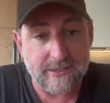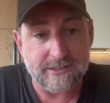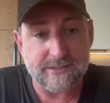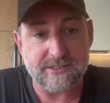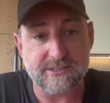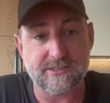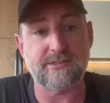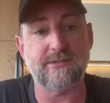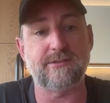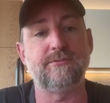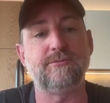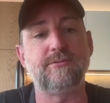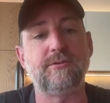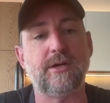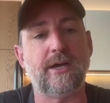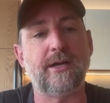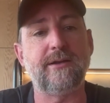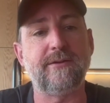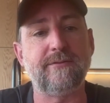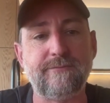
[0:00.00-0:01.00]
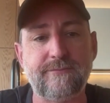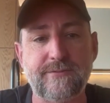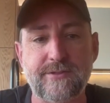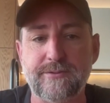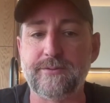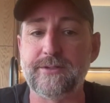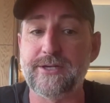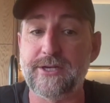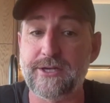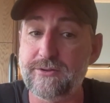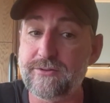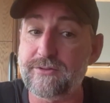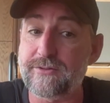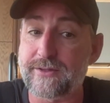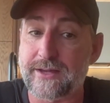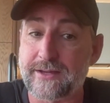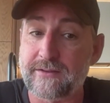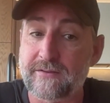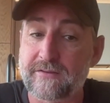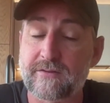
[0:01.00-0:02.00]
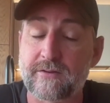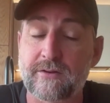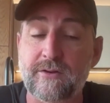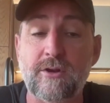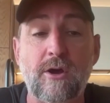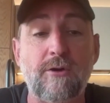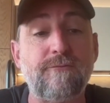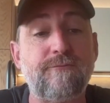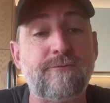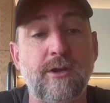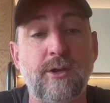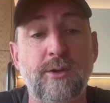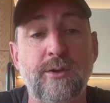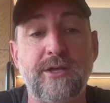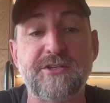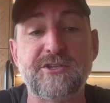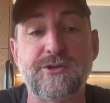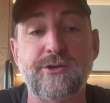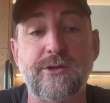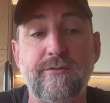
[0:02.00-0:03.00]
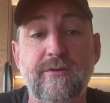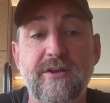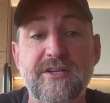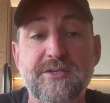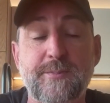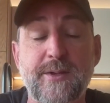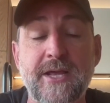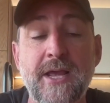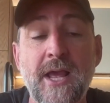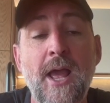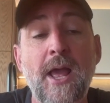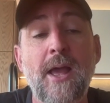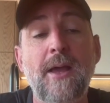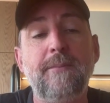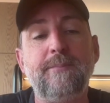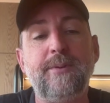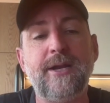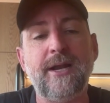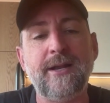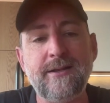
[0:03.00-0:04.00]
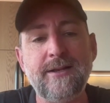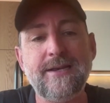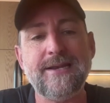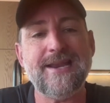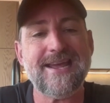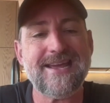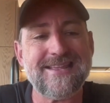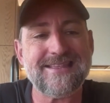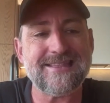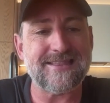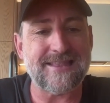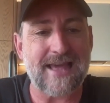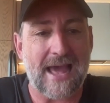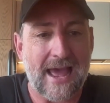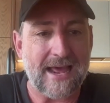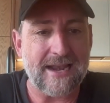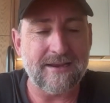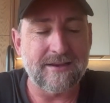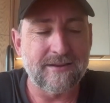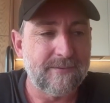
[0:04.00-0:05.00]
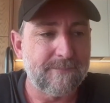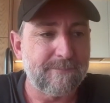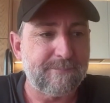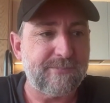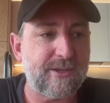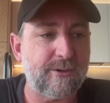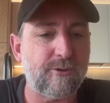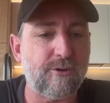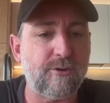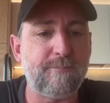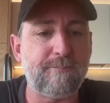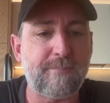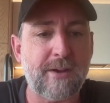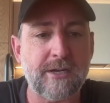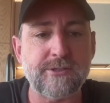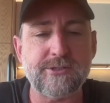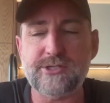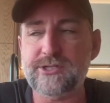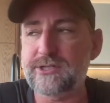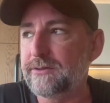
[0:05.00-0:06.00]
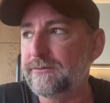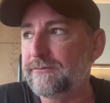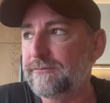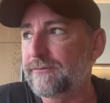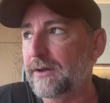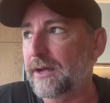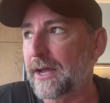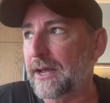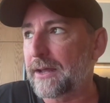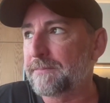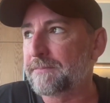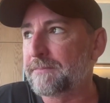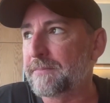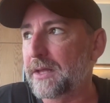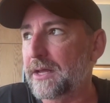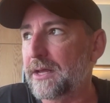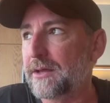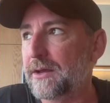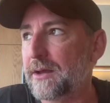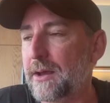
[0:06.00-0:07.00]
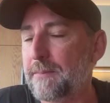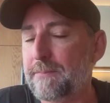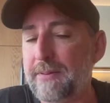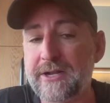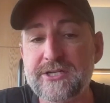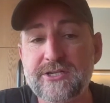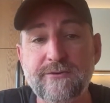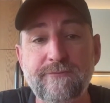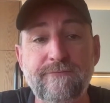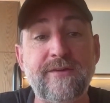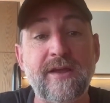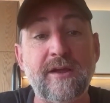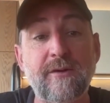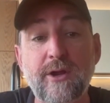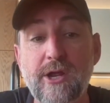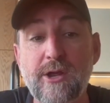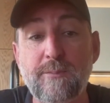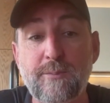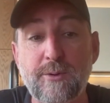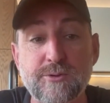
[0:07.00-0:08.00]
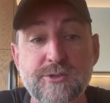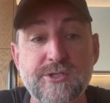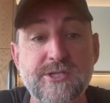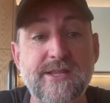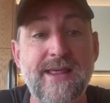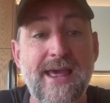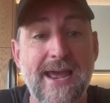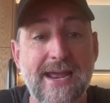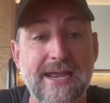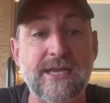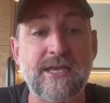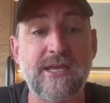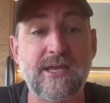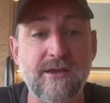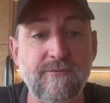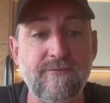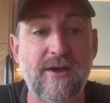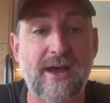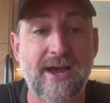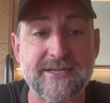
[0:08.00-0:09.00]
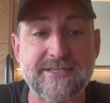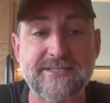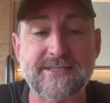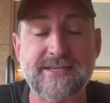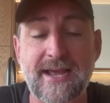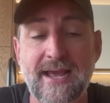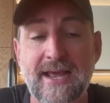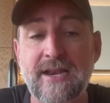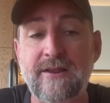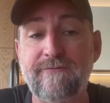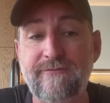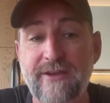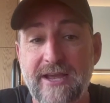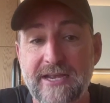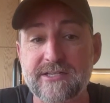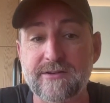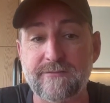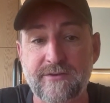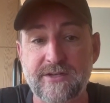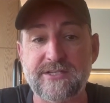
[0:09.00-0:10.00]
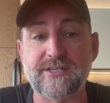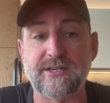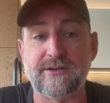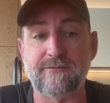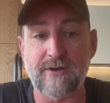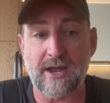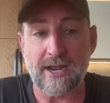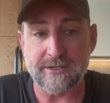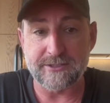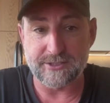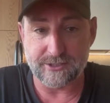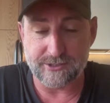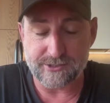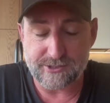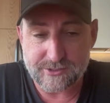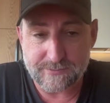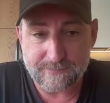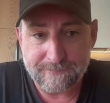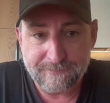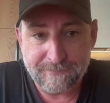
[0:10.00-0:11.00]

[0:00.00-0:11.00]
It's still kind of doing new things and not following a strict recipe. But underneath that, there are a bunch of variables that give us an effectiveness advantage.